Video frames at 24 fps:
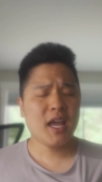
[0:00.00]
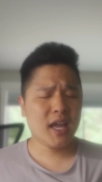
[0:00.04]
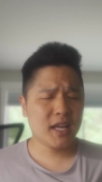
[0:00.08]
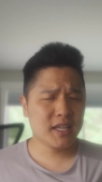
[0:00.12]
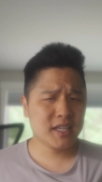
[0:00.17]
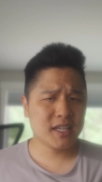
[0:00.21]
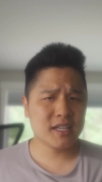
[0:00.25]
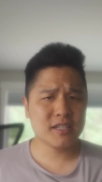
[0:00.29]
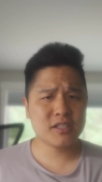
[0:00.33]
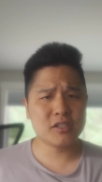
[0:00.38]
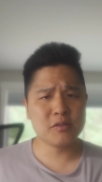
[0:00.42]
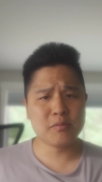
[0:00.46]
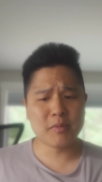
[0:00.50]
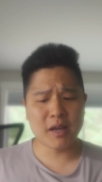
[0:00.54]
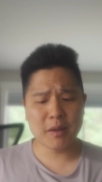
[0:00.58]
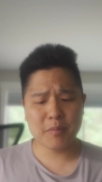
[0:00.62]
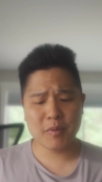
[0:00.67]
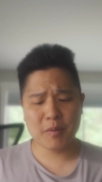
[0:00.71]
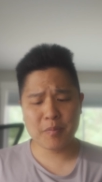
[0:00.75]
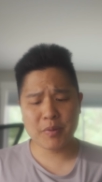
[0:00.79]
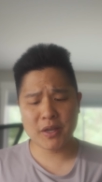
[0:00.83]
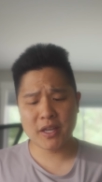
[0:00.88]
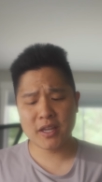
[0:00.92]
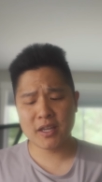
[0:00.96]
And yes, you might
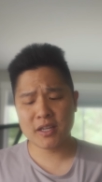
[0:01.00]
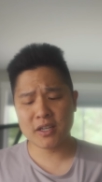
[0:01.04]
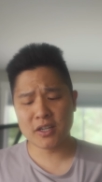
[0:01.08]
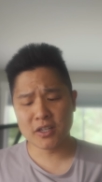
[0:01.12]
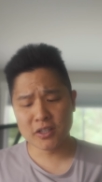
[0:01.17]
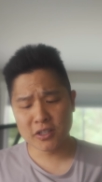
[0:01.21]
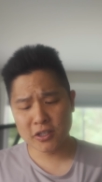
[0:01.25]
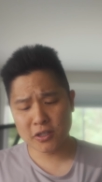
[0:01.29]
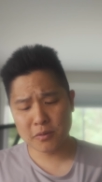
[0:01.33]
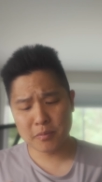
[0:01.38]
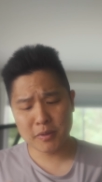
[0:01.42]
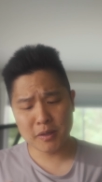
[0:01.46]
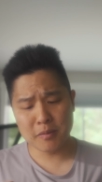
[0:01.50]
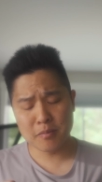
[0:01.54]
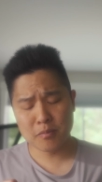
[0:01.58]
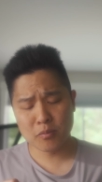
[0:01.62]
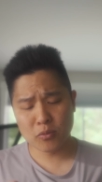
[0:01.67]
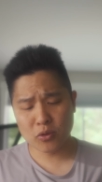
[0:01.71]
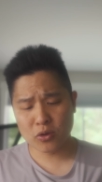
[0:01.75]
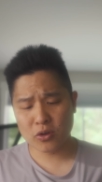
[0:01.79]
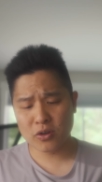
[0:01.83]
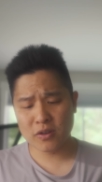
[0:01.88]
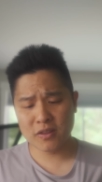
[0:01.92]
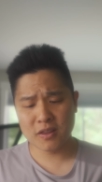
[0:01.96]
be paying a little bit
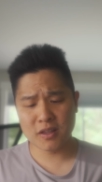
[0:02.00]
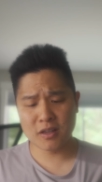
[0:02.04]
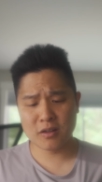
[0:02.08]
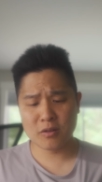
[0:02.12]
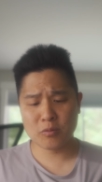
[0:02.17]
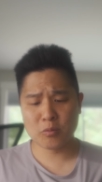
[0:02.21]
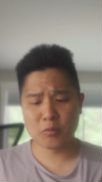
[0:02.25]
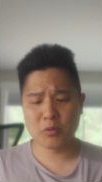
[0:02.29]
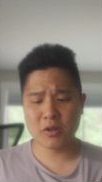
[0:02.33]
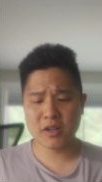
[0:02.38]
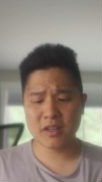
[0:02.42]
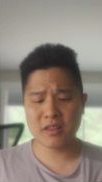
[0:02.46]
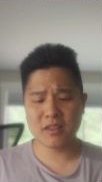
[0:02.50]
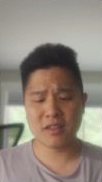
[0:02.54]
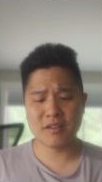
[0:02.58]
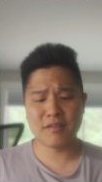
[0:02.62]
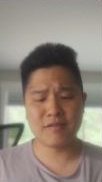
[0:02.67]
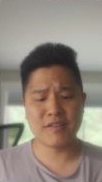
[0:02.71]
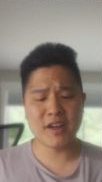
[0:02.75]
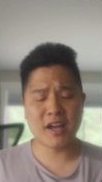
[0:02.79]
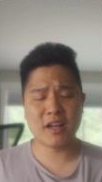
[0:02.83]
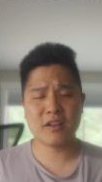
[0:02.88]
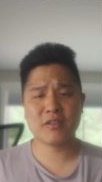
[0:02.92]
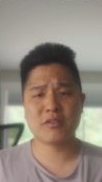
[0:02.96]
more than what the
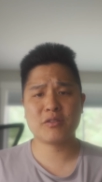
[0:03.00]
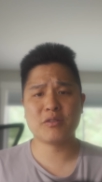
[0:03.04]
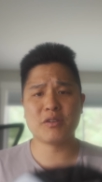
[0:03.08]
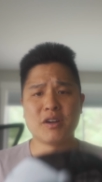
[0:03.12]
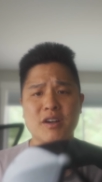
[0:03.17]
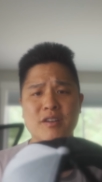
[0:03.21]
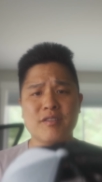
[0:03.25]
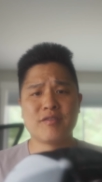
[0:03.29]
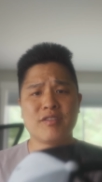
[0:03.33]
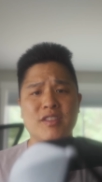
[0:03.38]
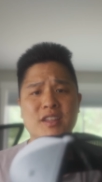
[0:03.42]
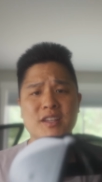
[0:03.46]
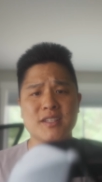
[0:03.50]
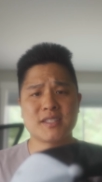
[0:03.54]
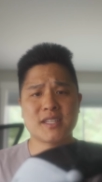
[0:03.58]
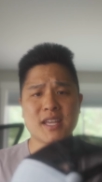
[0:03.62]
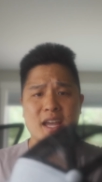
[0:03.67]
value of this